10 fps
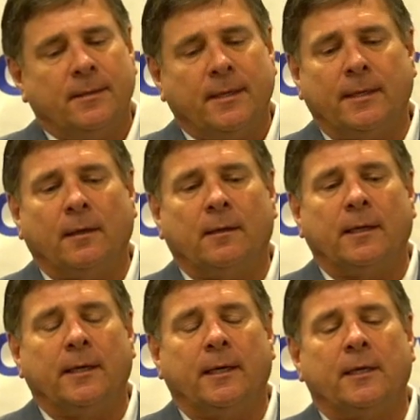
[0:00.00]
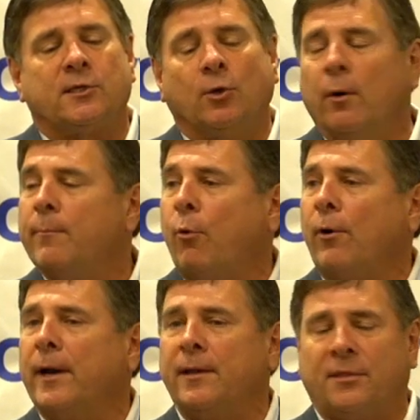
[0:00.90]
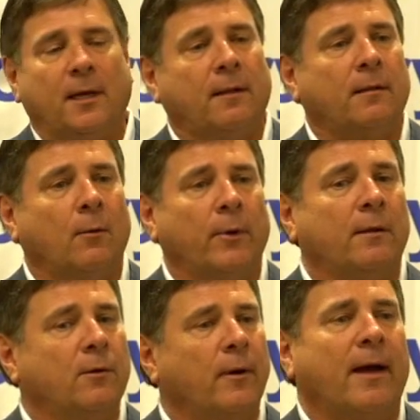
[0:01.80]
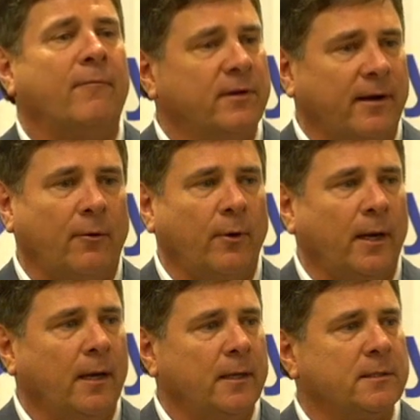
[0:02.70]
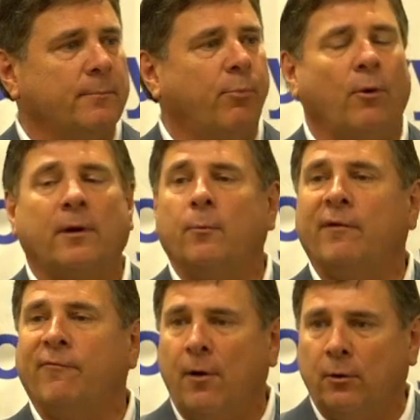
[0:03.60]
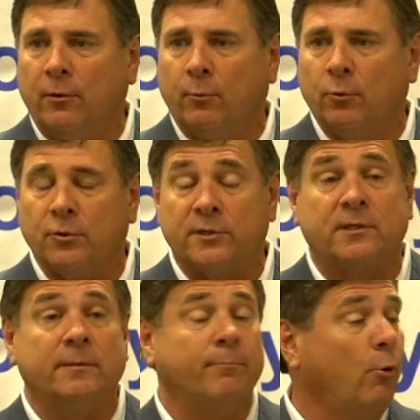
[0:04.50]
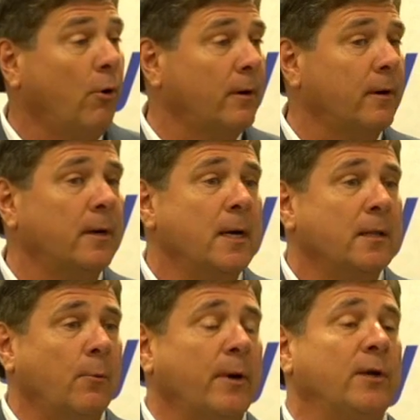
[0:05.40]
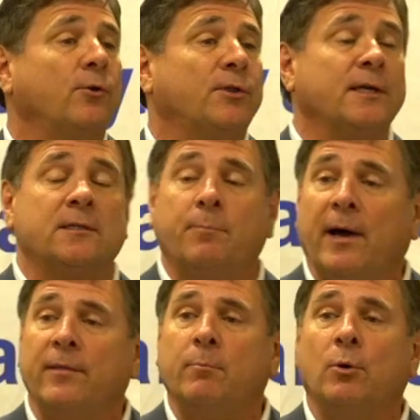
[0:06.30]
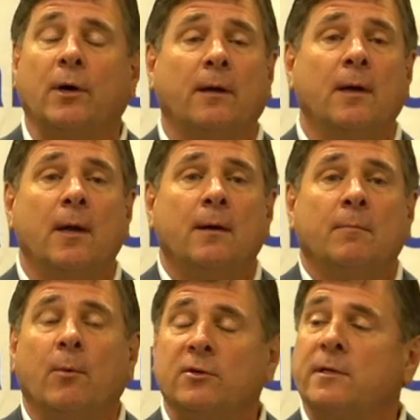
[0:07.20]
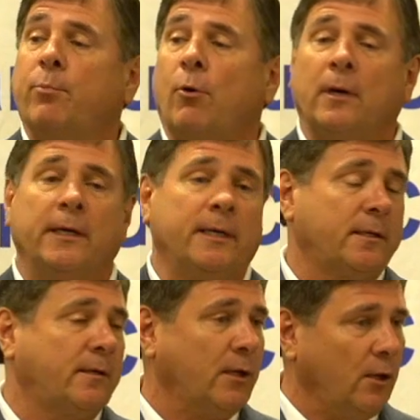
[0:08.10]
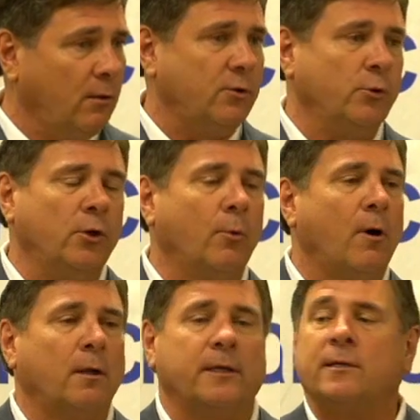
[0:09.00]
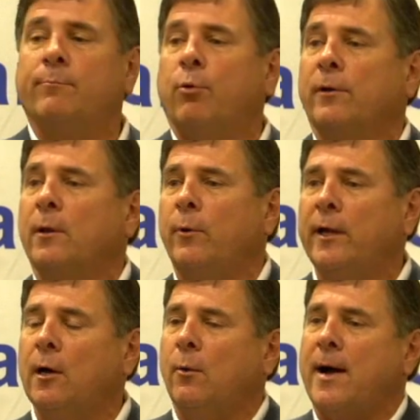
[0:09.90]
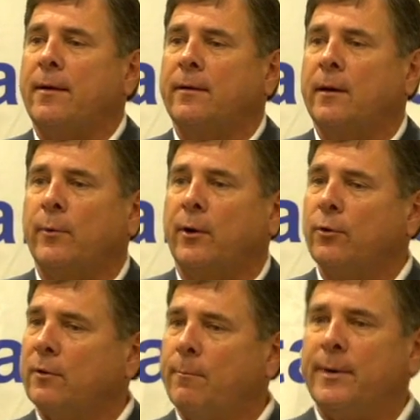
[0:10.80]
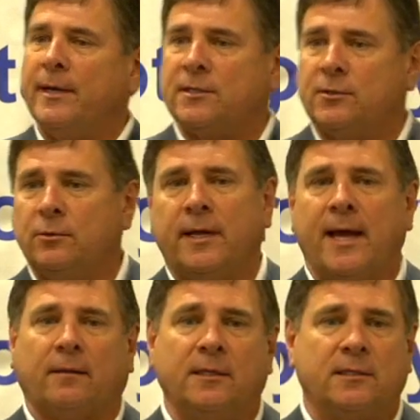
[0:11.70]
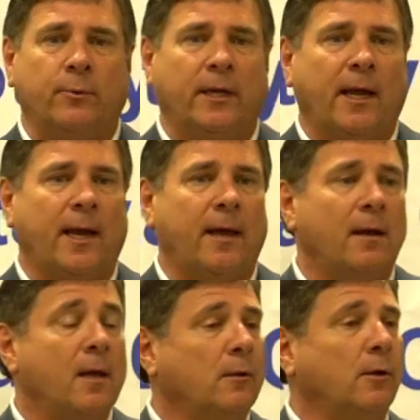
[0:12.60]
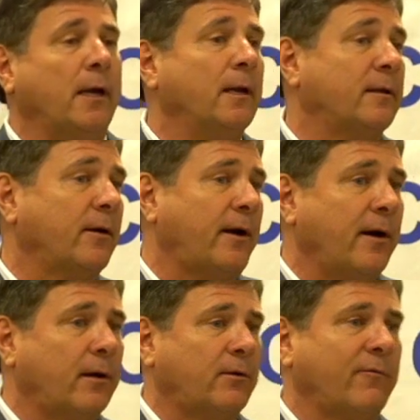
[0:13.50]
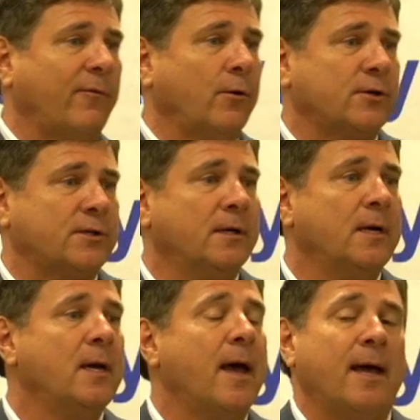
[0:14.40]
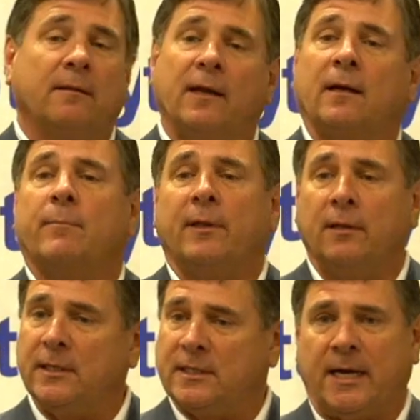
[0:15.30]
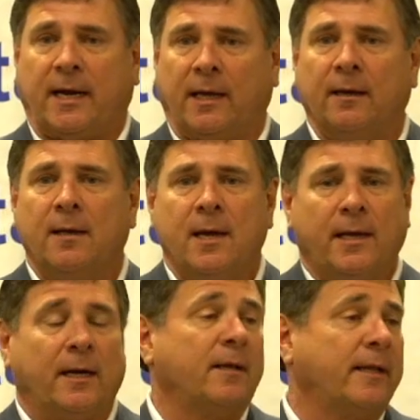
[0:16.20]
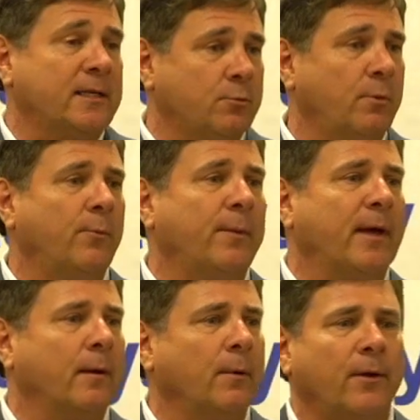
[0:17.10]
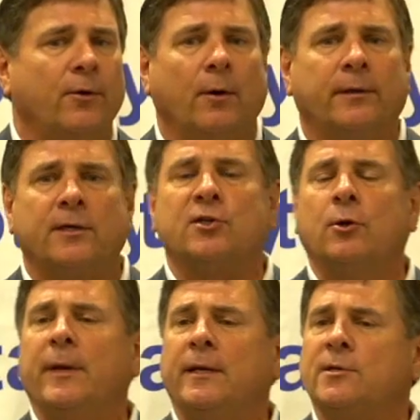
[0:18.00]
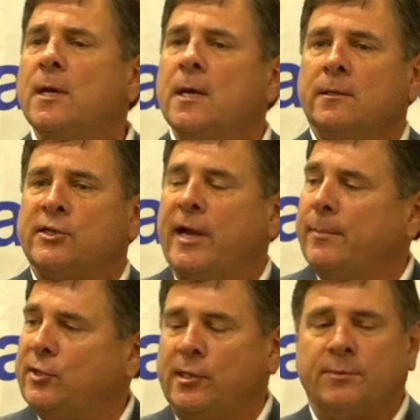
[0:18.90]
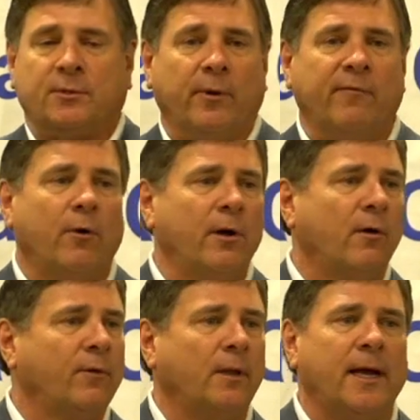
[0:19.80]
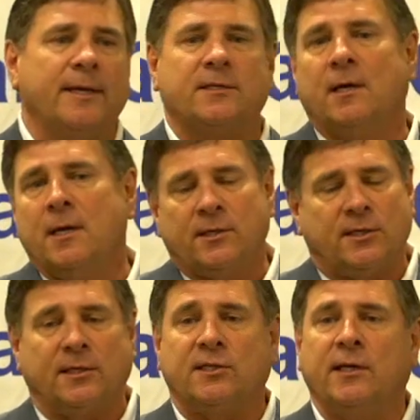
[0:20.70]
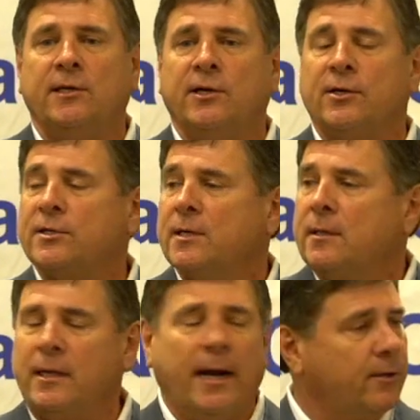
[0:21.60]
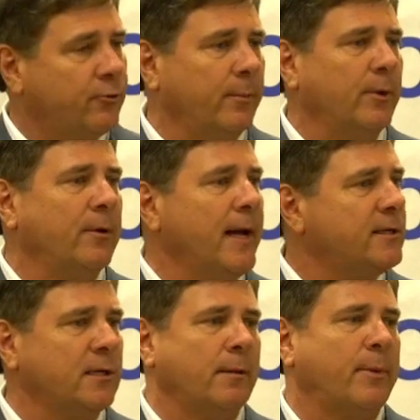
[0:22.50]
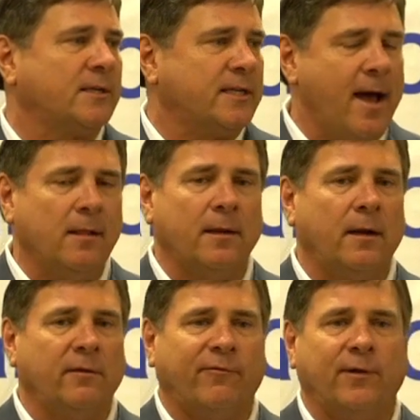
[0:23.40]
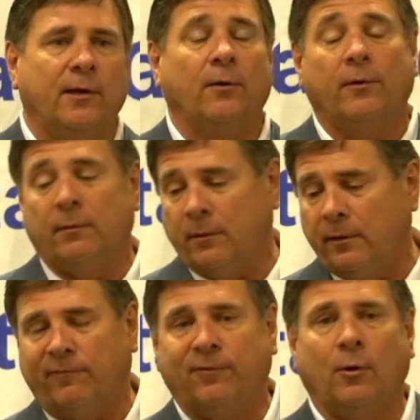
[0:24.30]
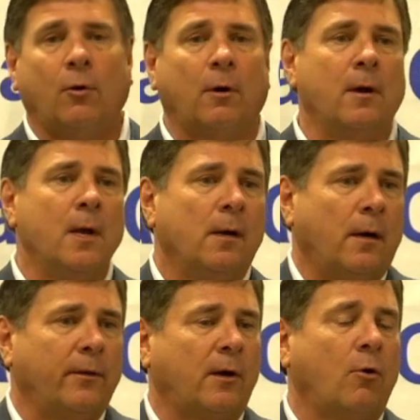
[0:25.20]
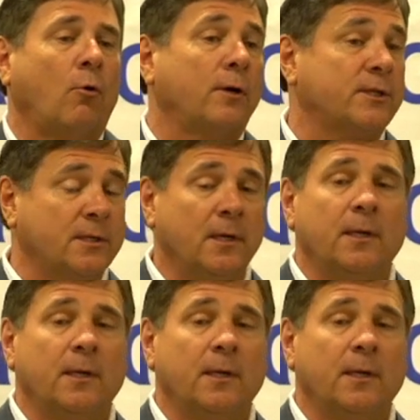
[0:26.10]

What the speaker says: It is so important, I think, that we do have integrity. It's important that we follow the rules. It's important that we do things by the book. But most importantly, to you all, it's important that we go out and recruit the best student athletes we can, looking character first, athletic ability second. And I think that's when we'll be able to do it. There's so many championships that we've won over the last 16 years that I attribute not to the best talent on the field, on the floor, on the courts,